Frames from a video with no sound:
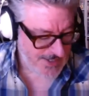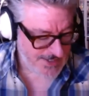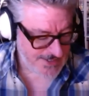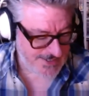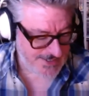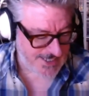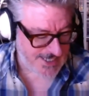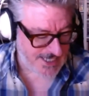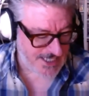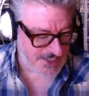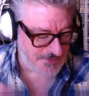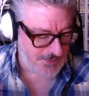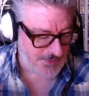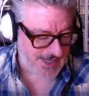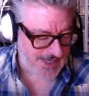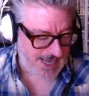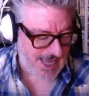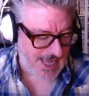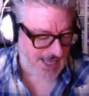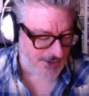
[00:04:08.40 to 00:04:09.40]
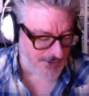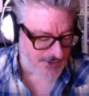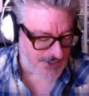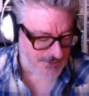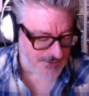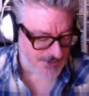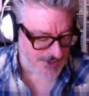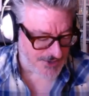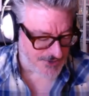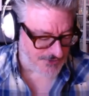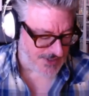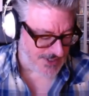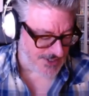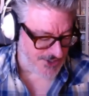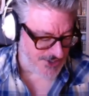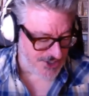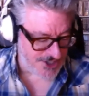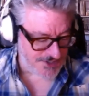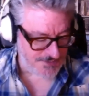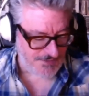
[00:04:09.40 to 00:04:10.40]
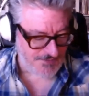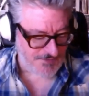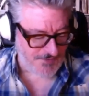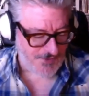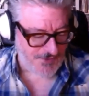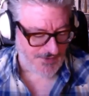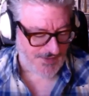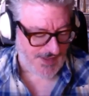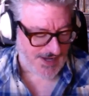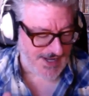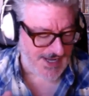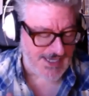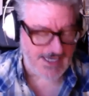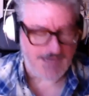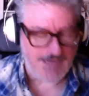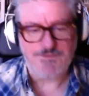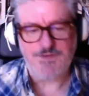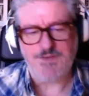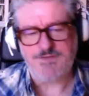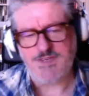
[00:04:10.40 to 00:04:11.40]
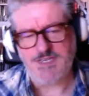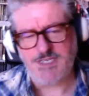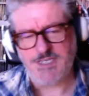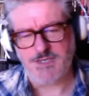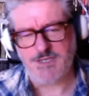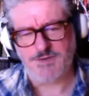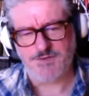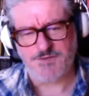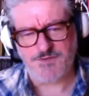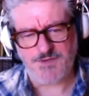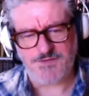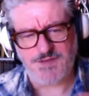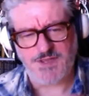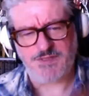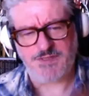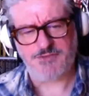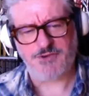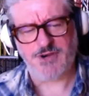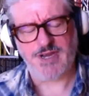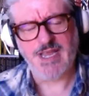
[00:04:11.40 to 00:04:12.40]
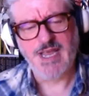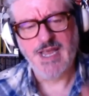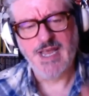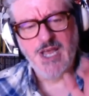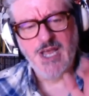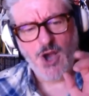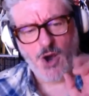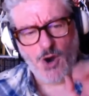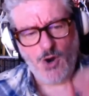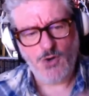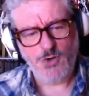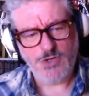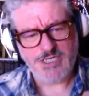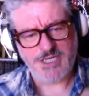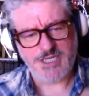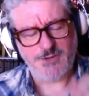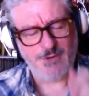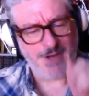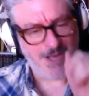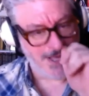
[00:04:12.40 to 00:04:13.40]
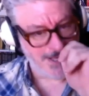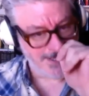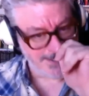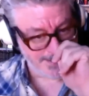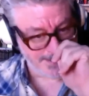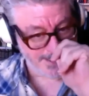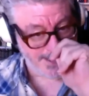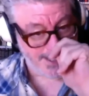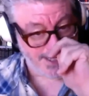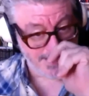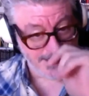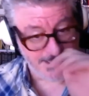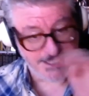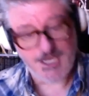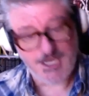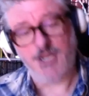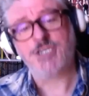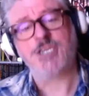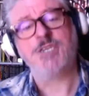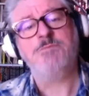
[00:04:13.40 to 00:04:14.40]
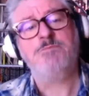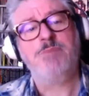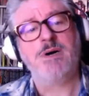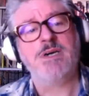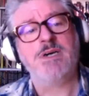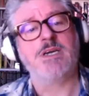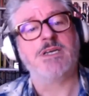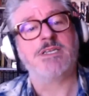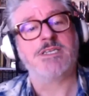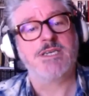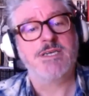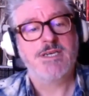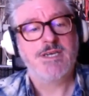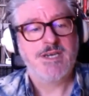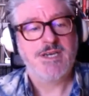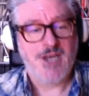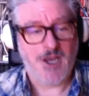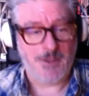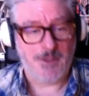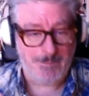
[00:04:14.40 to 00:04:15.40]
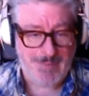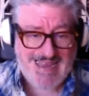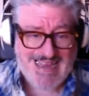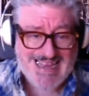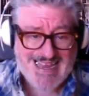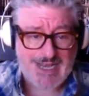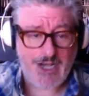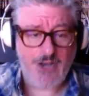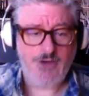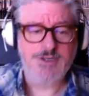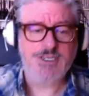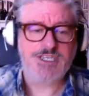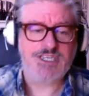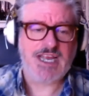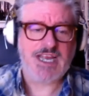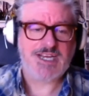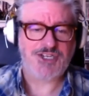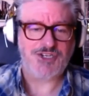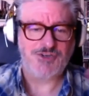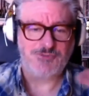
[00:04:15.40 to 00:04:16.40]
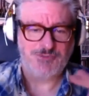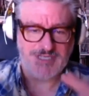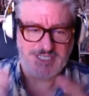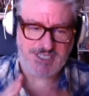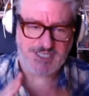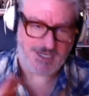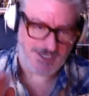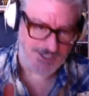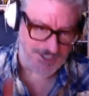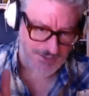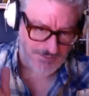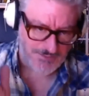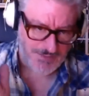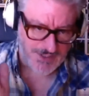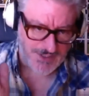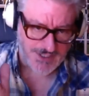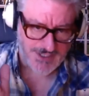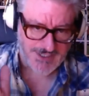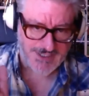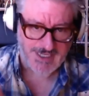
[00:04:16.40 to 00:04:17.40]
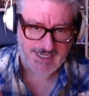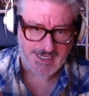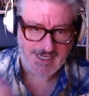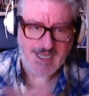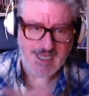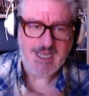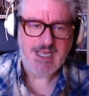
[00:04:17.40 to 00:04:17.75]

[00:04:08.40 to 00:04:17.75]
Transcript: Dickens' Bleak House, which was written just before that, 1852 to 53, also has Sergeant Bucket, a big long section with Sergeant Bucket in.